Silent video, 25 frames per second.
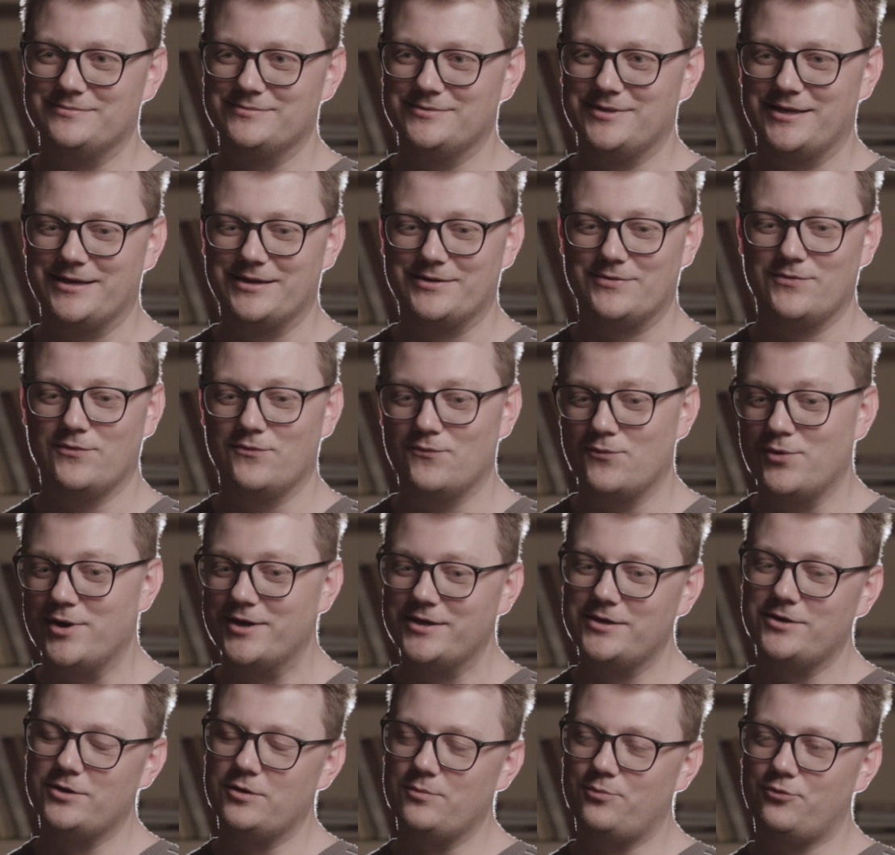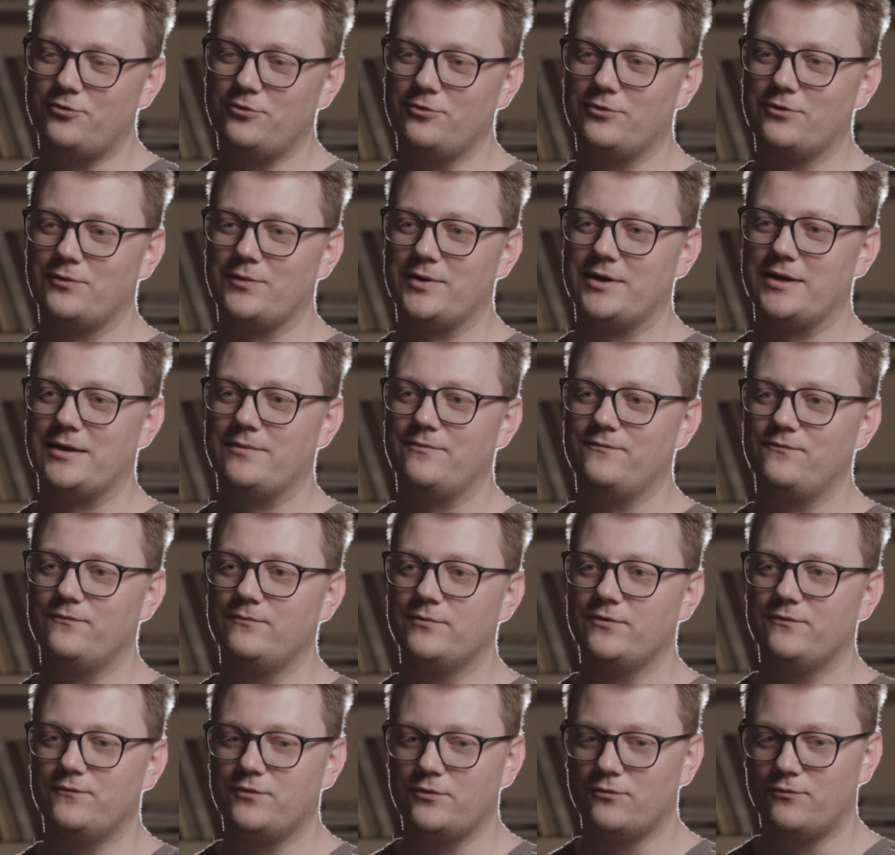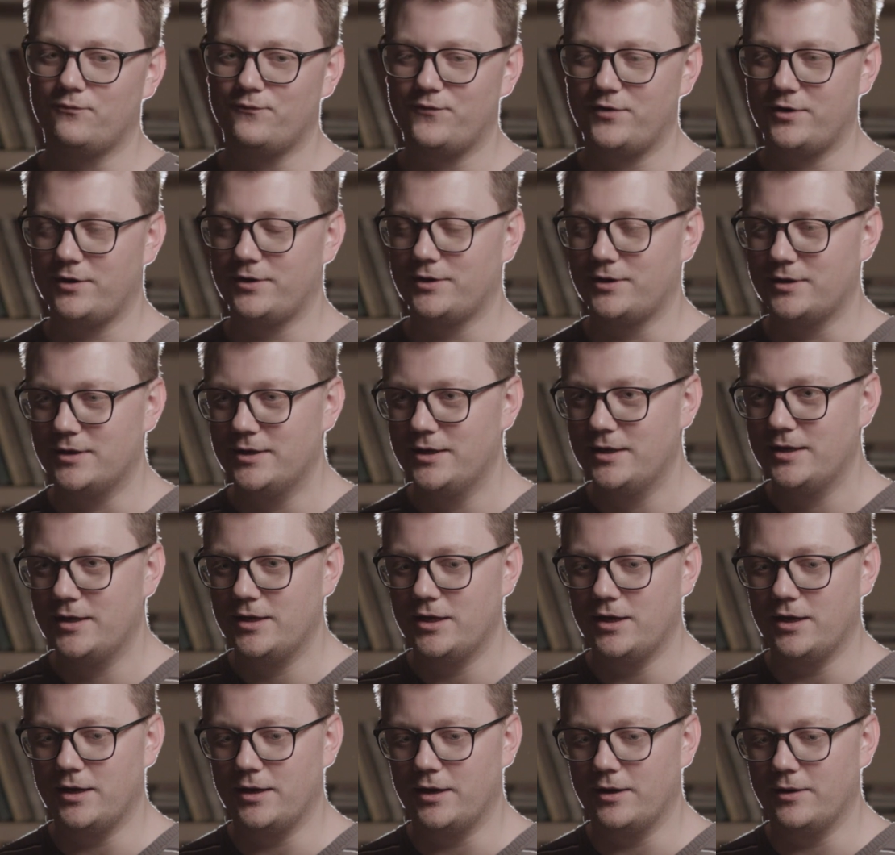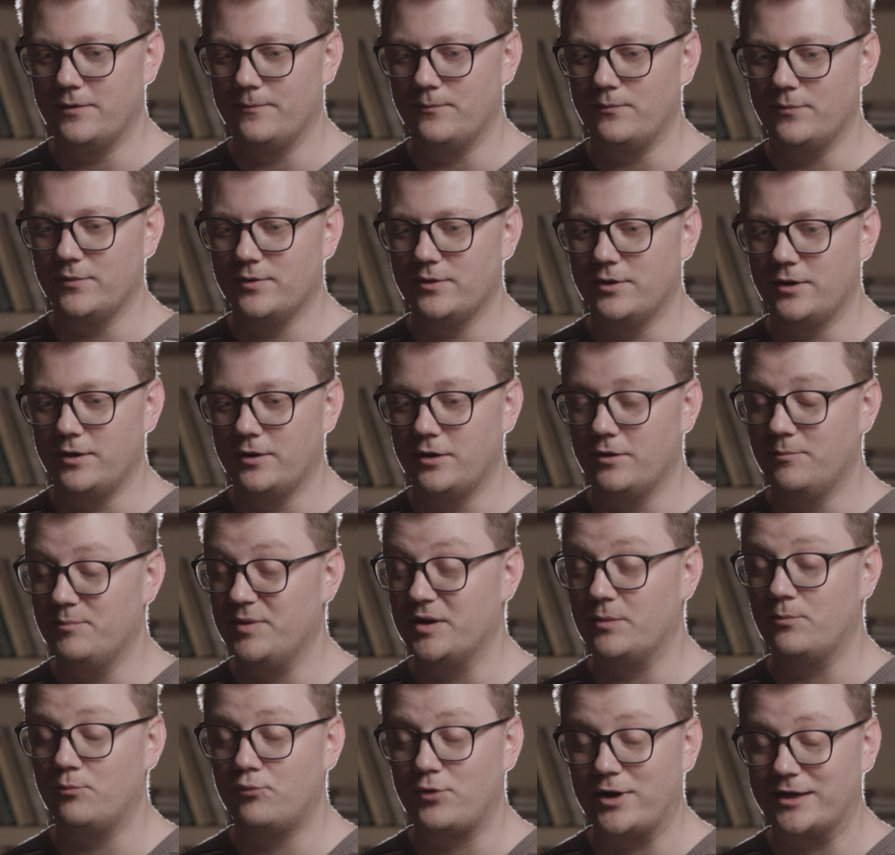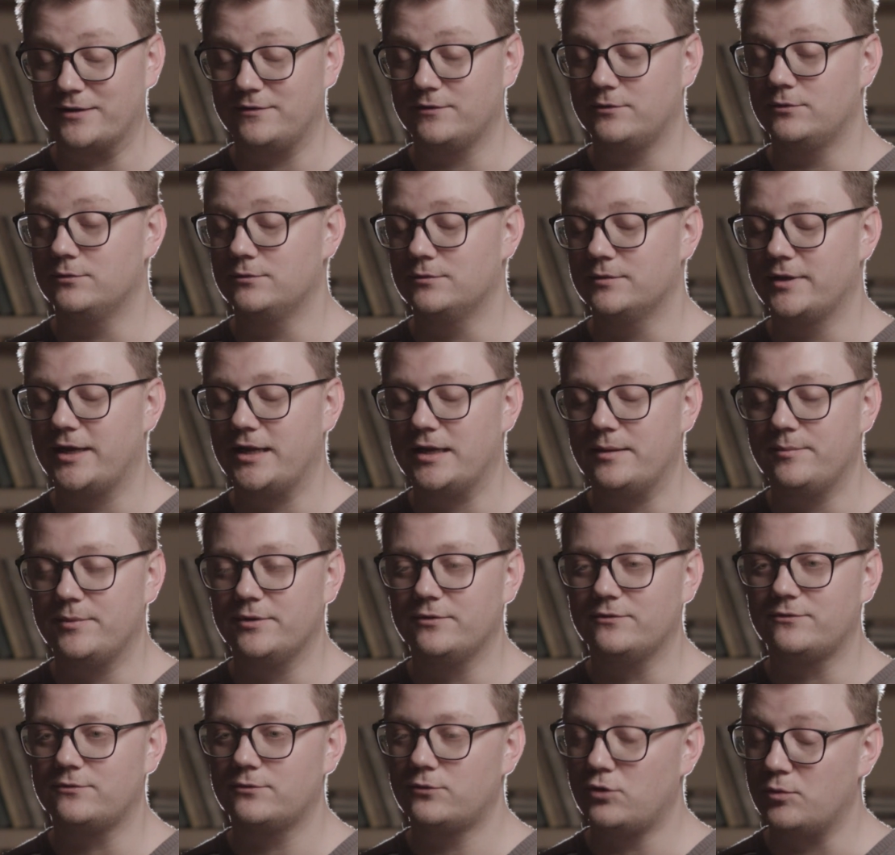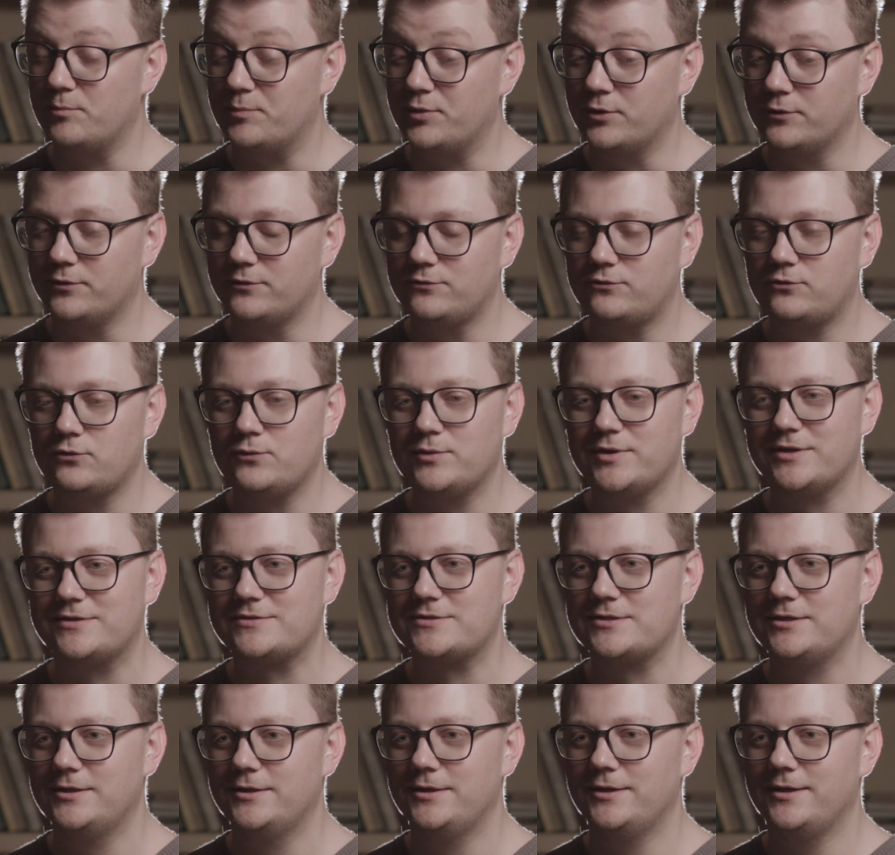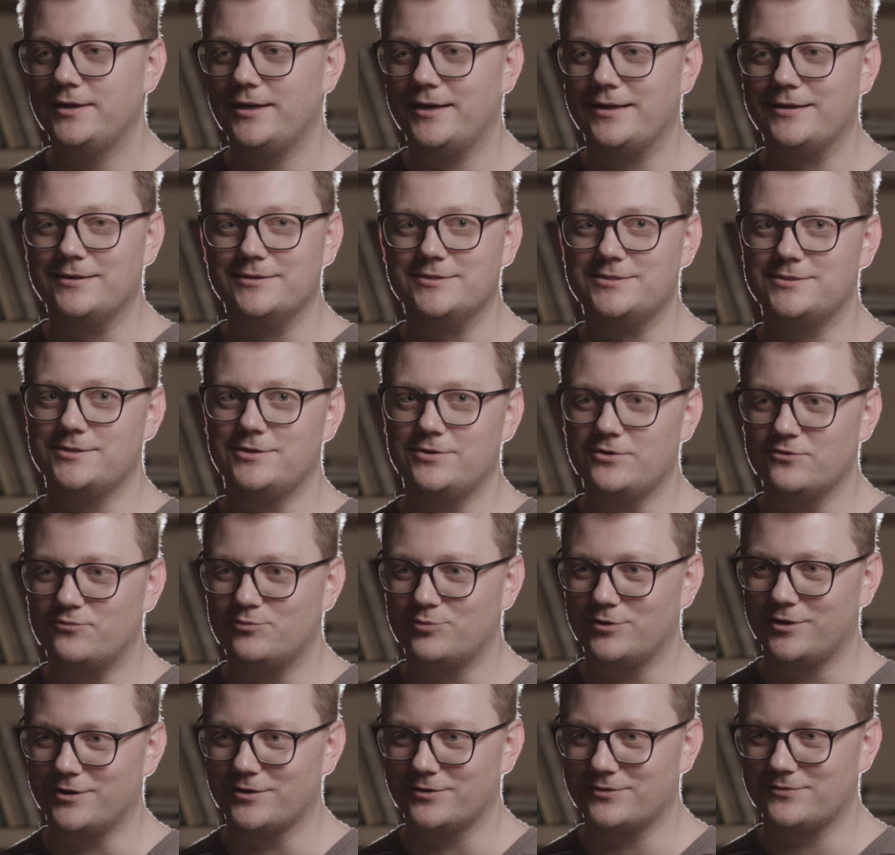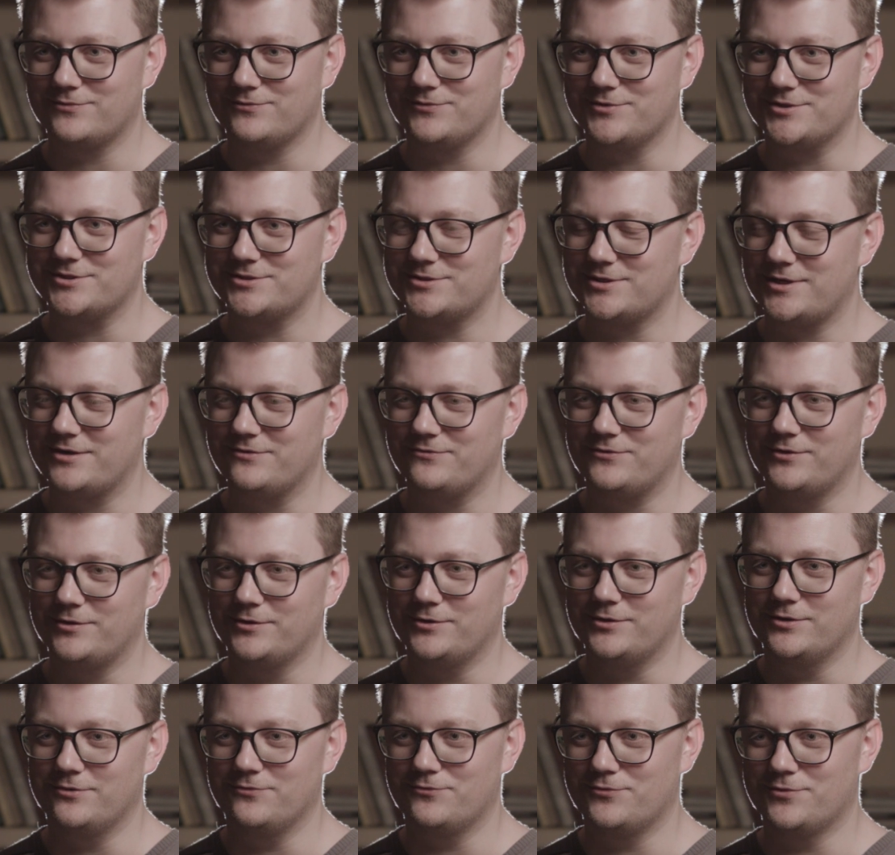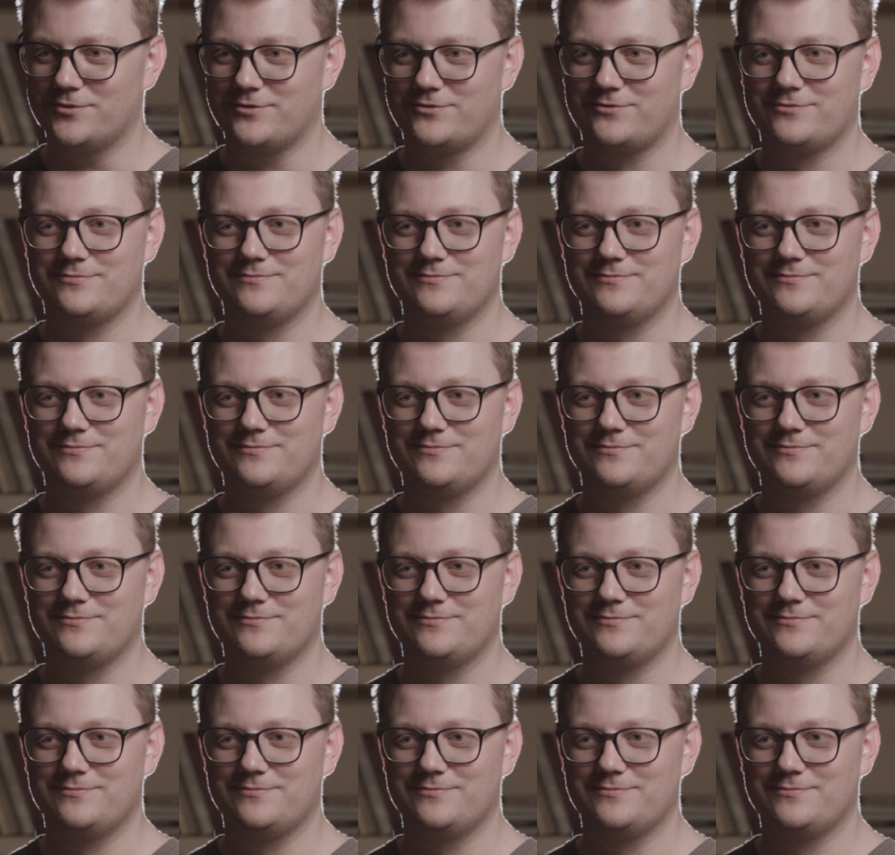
Like a one-year program with very a big practical component to it, and the city of Prague, which I fell in love with.